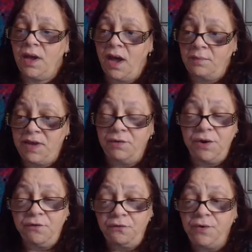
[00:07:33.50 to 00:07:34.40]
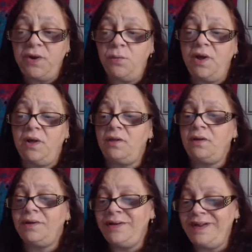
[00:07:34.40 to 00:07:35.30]
I'm hearing free
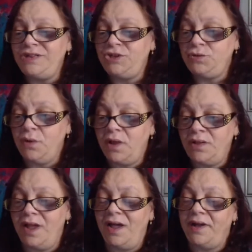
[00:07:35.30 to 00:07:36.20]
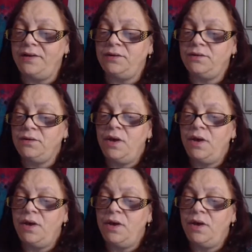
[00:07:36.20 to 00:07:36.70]
will needs to align.